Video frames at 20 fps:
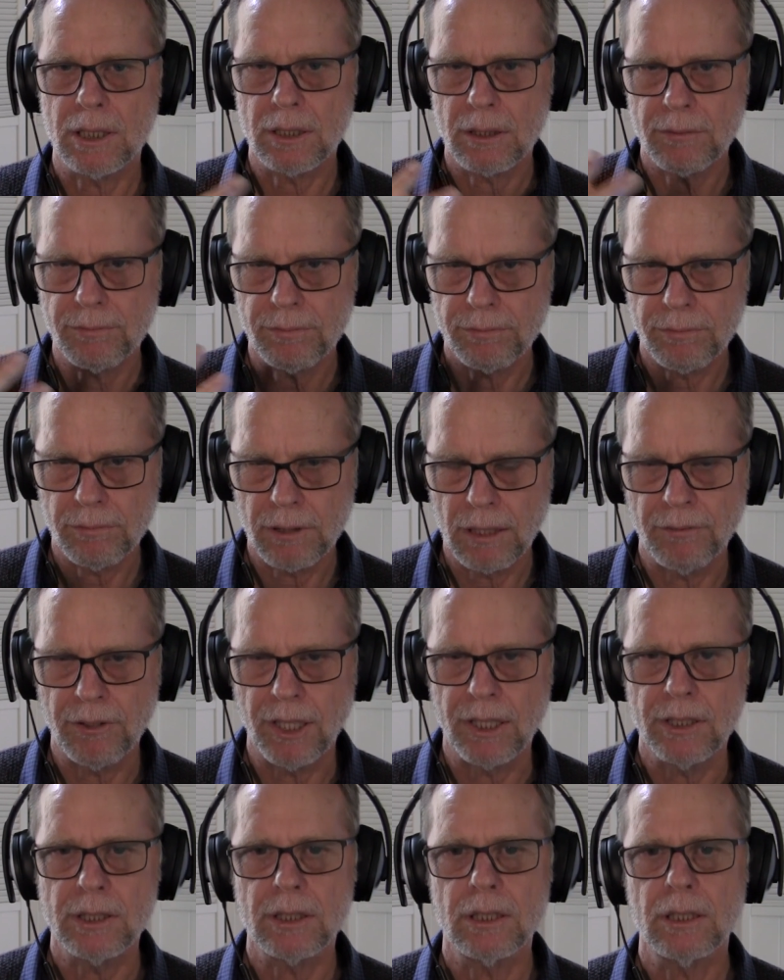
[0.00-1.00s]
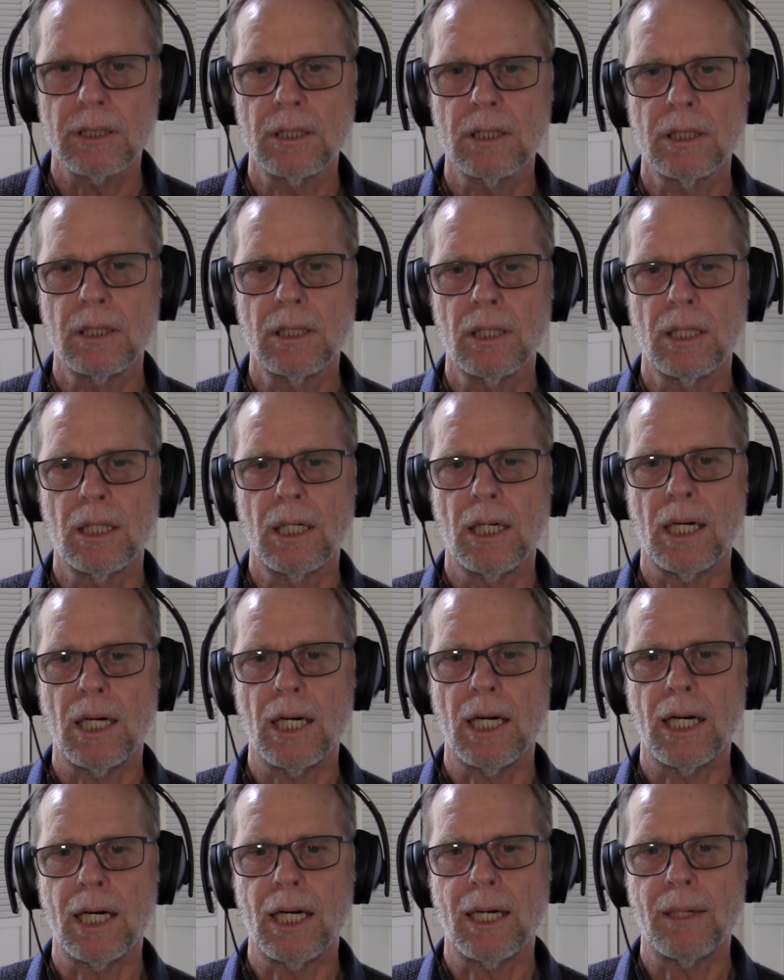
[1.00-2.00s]
this event.
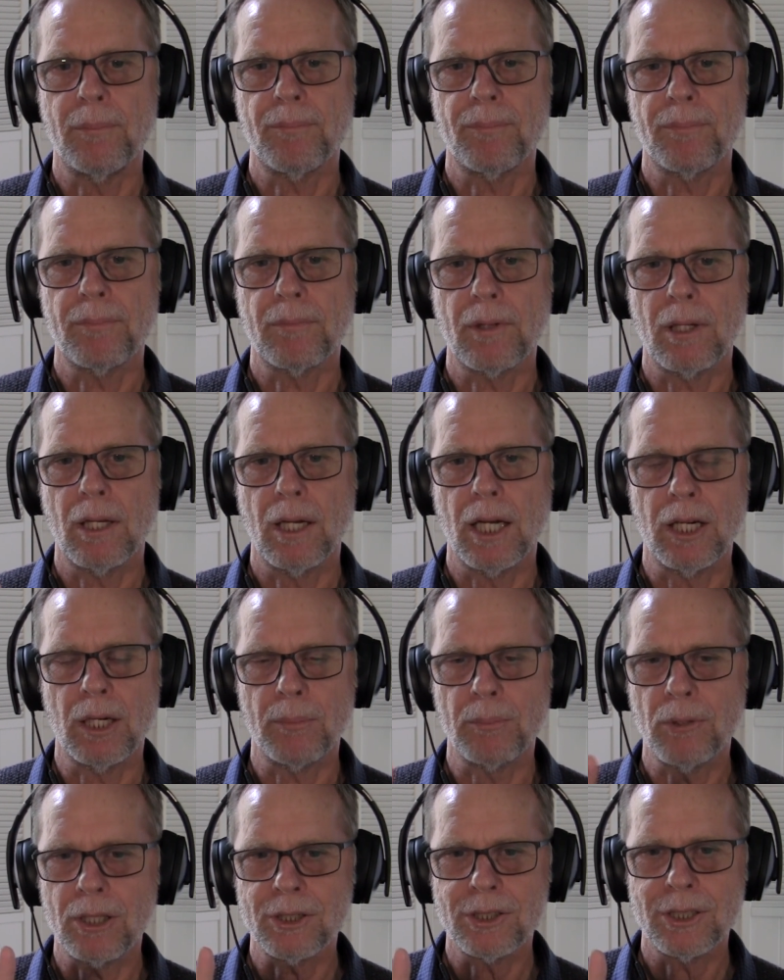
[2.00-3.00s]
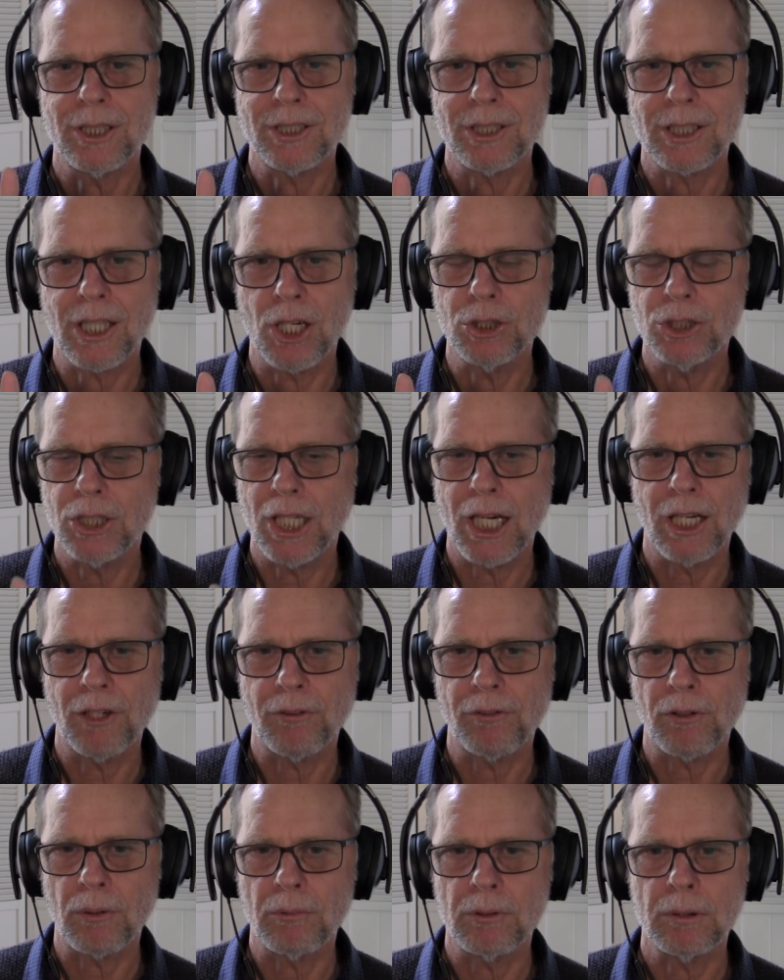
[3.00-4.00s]
And I'm not dissociating
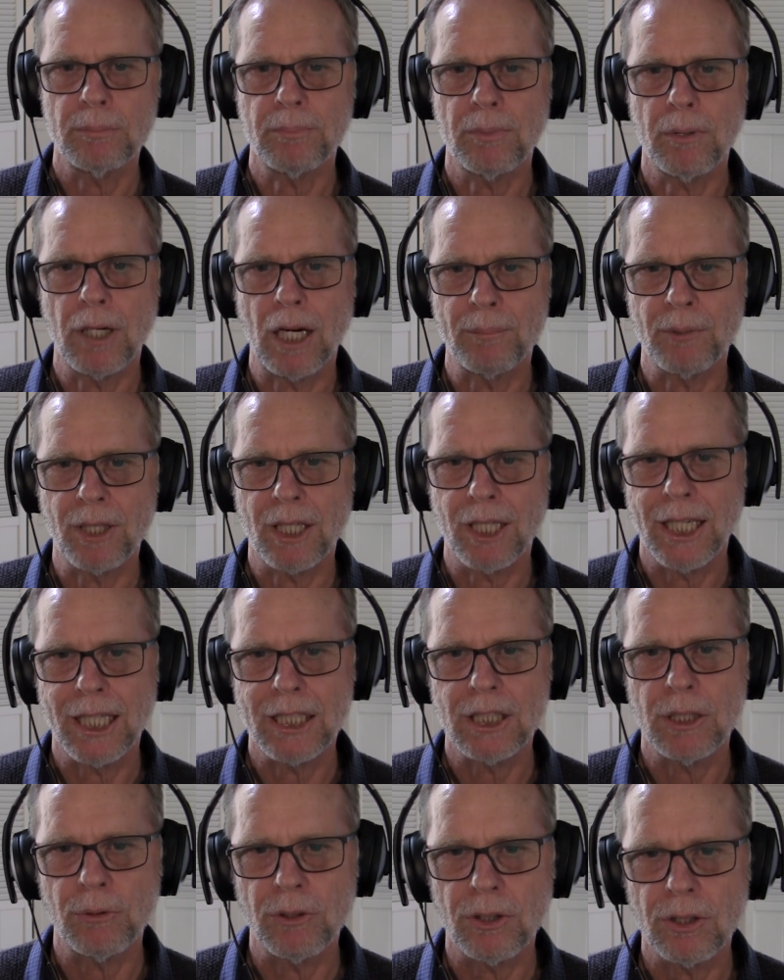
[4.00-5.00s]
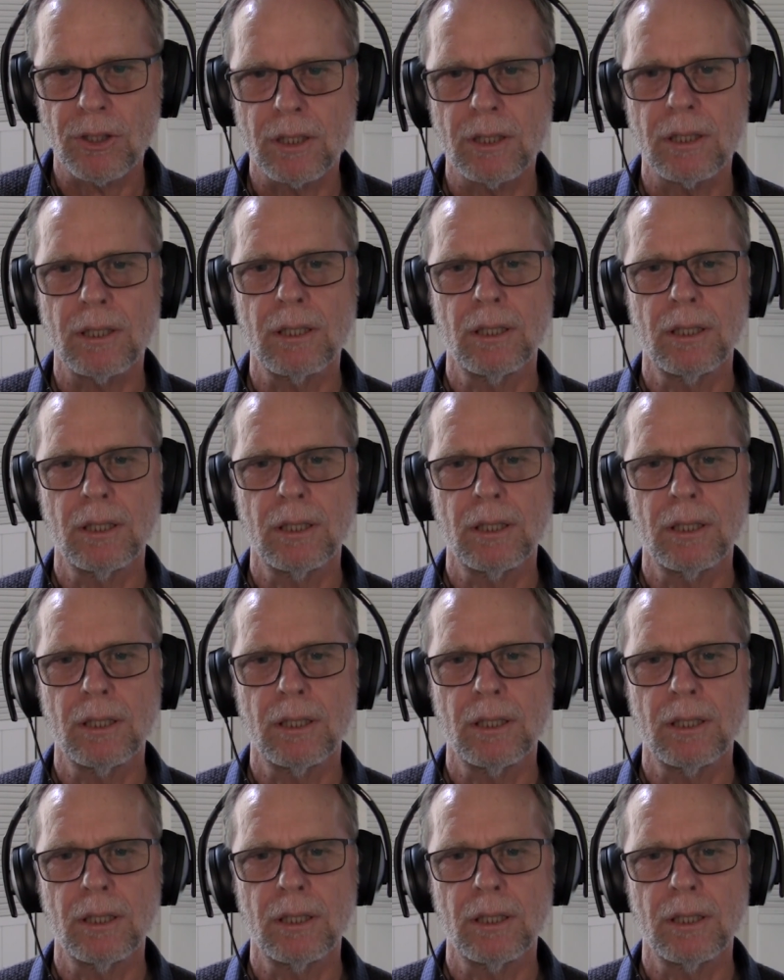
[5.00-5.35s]
from it, I'm connecting with it.